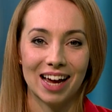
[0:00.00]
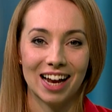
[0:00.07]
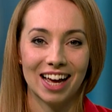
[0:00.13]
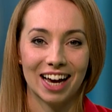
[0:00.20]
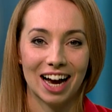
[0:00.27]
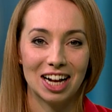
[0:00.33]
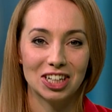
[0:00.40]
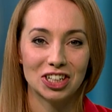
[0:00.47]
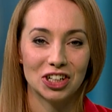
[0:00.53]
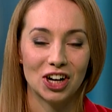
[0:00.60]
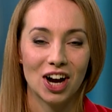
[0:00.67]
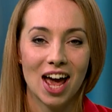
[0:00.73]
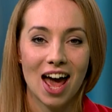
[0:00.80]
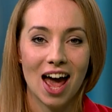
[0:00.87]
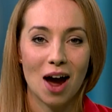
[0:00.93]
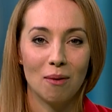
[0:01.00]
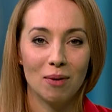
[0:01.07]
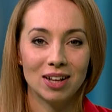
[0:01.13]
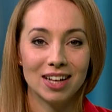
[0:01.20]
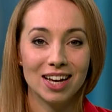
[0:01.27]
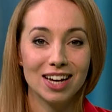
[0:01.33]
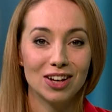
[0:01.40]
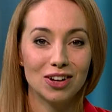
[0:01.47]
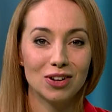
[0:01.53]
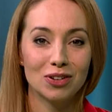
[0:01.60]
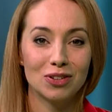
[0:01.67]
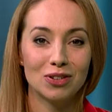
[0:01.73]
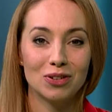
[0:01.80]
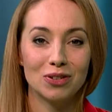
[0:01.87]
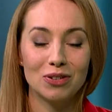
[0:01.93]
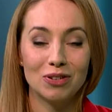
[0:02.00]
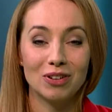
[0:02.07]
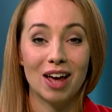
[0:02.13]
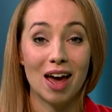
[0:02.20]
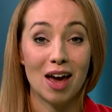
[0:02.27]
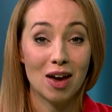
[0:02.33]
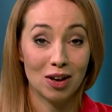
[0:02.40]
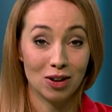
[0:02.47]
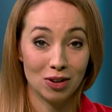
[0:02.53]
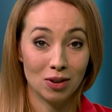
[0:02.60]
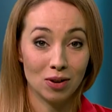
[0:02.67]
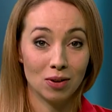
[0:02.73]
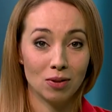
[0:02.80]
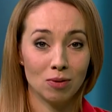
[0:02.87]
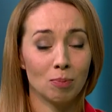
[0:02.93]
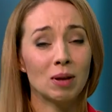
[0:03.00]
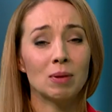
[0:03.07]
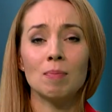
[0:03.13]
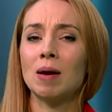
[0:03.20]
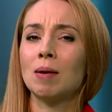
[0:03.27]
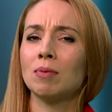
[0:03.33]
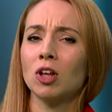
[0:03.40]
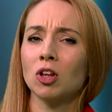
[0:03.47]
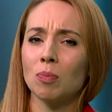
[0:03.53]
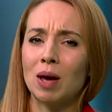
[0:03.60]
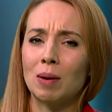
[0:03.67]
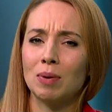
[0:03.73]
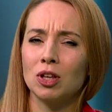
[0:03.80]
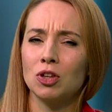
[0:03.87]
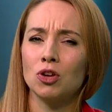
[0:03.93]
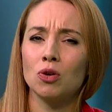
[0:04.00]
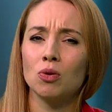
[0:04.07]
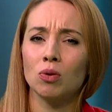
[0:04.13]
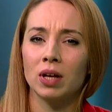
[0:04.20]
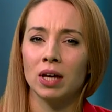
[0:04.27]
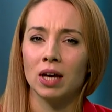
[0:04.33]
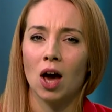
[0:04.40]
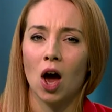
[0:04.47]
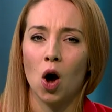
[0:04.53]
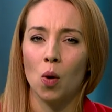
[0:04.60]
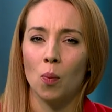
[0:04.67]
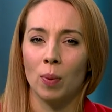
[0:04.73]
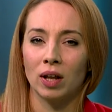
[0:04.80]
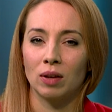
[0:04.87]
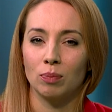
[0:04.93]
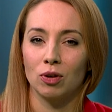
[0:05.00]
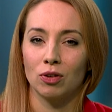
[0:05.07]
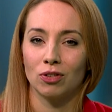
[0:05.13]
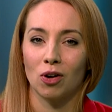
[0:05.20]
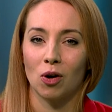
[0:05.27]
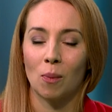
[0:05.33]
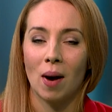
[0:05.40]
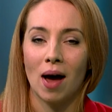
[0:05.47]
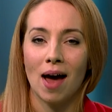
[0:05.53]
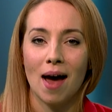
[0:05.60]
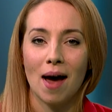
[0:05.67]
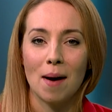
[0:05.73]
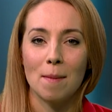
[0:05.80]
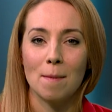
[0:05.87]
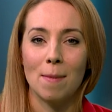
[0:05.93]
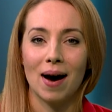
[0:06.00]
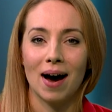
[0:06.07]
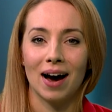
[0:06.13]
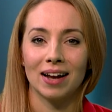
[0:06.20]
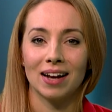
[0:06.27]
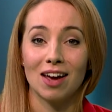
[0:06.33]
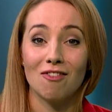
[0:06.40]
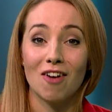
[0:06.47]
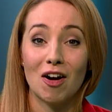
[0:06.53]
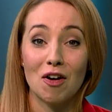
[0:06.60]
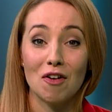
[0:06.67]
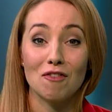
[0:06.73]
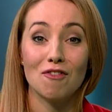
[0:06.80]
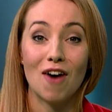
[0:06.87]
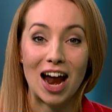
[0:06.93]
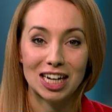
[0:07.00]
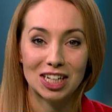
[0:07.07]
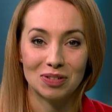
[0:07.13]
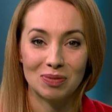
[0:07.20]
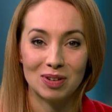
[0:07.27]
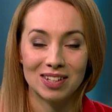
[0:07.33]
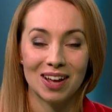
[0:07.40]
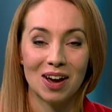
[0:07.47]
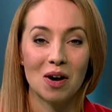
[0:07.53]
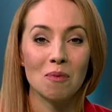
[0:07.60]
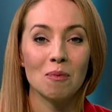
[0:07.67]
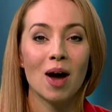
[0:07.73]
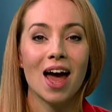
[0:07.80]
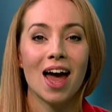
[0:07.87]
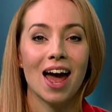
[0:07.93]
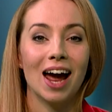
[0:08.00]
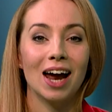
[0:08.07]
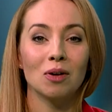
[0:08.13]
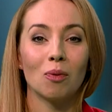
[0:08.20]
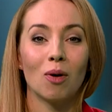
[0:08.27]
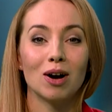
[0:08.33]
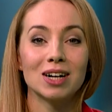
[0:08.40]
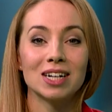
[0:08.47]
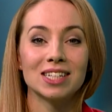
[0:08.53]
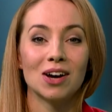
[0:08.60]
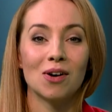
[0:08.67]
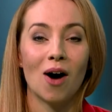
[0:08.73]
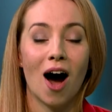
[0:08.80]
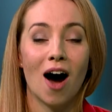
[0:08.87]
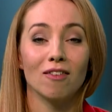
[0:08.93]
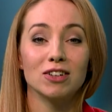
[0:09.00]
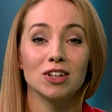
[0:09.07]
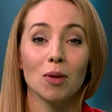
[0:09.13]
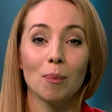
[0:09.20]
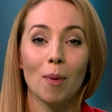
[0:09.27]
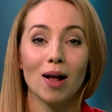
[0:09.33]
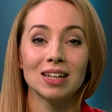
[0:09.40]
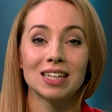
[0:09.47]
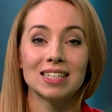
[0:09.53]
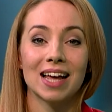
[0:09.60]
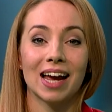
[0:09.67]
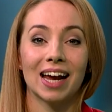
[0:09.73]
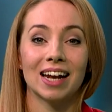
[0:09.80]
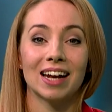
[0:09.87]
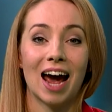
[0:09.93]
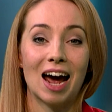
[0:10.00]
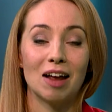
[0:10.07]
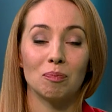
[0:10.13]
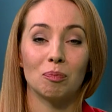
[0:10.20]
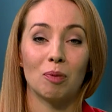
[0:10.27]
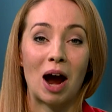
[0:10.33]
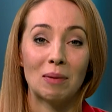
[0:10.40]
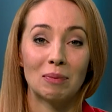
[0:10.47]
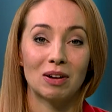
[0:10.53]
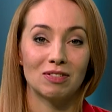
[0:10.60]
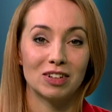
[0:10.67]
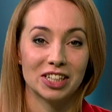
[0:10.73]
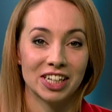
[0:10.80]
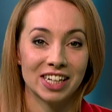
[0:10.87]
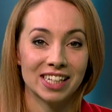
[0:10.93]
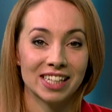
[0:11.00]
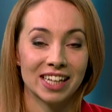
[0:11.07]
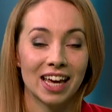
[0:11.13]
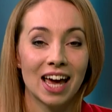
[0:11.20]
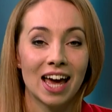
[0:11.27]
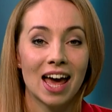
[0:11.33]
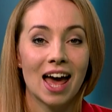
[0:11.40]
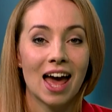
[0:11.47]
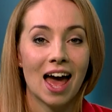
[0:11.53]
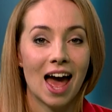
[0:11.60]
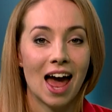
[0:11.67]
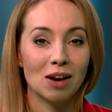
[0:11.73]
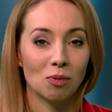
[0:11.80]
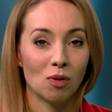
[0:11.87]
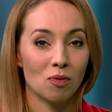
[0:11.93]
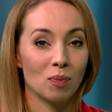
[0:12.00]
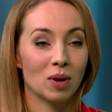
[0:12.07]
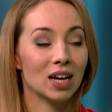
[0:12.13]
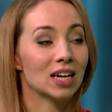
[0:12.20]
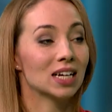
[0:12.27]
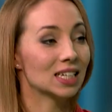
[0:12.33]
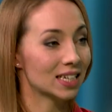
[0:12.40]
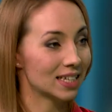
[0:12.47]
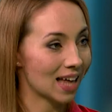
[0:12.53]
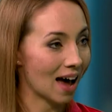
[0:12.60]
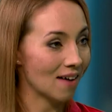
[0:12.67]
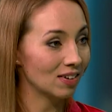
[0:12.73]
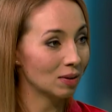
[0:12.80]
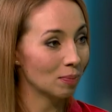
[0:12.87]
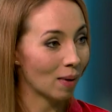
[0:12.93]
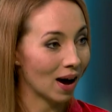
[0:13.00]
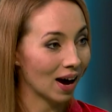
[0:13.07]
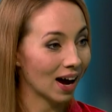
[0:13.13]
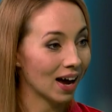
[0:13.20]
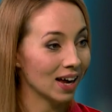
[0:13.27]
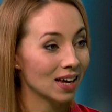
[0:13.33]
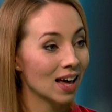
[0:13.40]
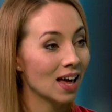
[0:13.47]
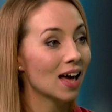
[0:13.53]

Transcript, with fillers: Daily Culture and we take you to the maybe, not maybe newly opened museum but a very fresh museum in Warsaw of John Paul II and Primat Wyszyński and with me is Dawid Machaj